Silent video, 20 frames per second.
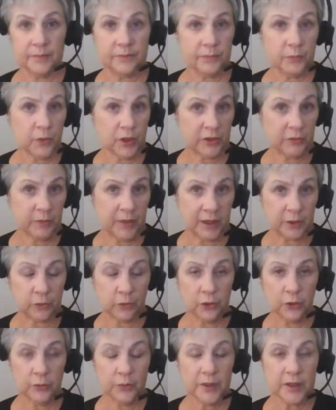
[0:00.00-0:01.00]
one of my
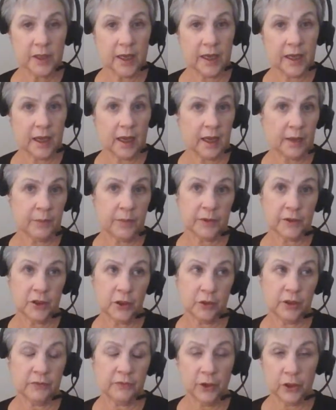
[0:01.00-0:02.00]
groups. I'm
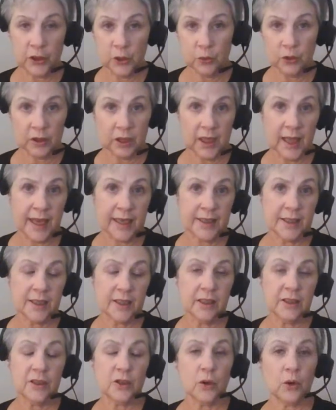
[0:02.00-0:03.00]
doing virtual
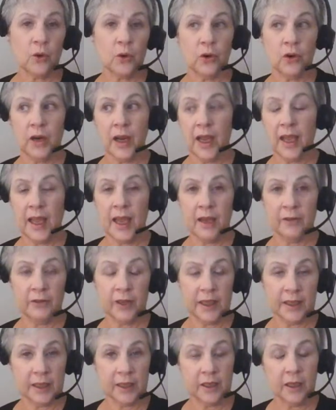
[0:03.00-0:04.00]
classes, or I have
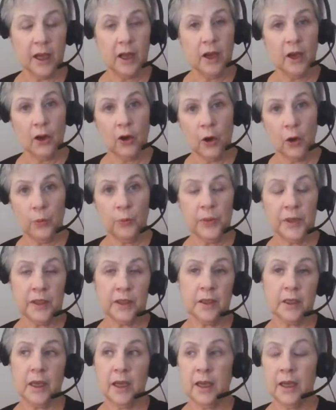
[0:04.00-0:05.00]
like a
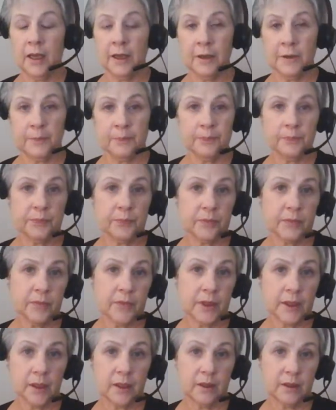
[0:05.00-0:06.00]
open
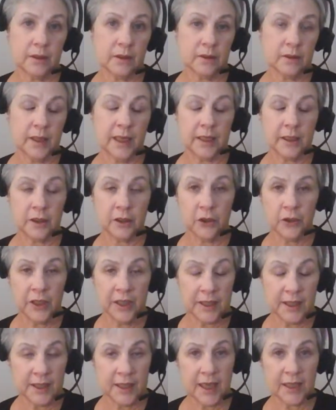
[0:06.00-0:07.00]
like
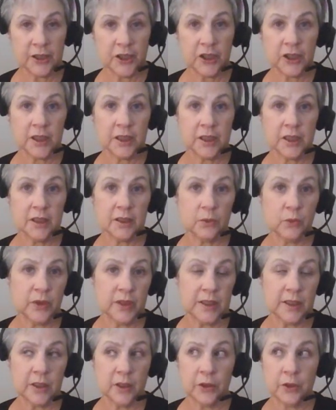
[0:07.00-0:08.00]
learning sessions
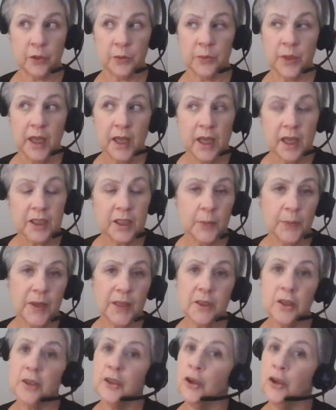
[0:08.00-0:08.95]
with Zoom. Depends on